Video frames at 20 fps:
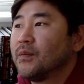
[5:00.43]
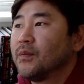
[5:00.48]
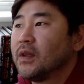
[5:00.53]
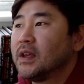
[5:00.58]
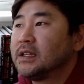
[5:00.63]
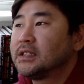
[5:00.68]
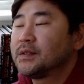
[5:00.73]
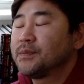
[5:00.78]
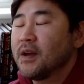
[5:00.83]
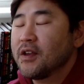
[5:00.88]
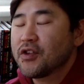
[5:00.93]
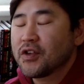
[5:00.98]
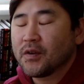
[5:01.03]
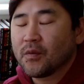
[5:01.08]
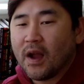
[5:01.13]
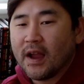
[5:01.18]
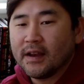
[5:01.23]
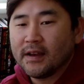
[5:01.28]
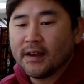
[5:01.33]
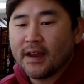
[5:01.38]
Especially
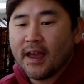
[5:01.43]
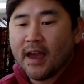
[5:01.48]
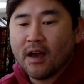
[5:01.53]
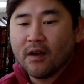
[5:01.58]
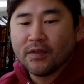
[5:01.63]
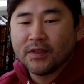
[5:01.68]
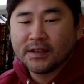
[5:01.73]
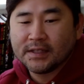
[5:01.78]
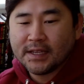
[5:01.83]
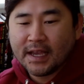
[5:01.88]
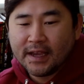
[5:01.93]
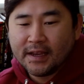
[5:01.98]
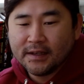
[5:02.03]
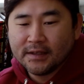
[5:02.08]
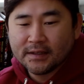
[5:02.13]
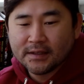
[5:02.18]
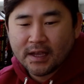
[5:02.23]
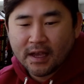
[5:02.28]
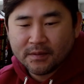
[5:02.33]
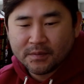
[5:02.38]
right now, the
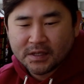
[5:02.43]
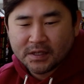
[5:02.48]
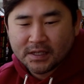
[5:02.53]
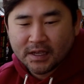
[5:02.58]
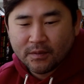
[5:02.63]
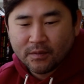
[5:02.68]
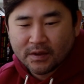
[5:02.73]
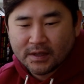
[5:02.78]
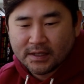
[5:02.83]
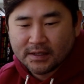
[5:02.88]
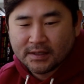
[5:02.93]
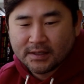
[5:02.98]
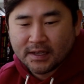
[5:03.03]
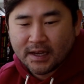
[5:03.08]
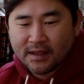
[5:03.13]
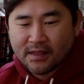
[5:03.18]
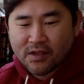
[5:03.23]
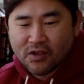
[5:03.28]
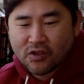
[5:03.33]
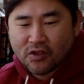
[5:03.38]
date, timestamp, what is
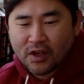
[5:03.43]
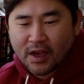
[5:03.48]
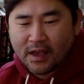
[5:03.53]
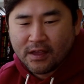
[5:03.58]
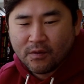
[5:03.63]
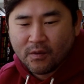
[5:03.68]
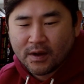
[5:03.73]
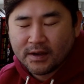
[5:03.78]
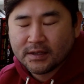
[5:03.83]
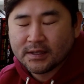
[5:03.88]
today's January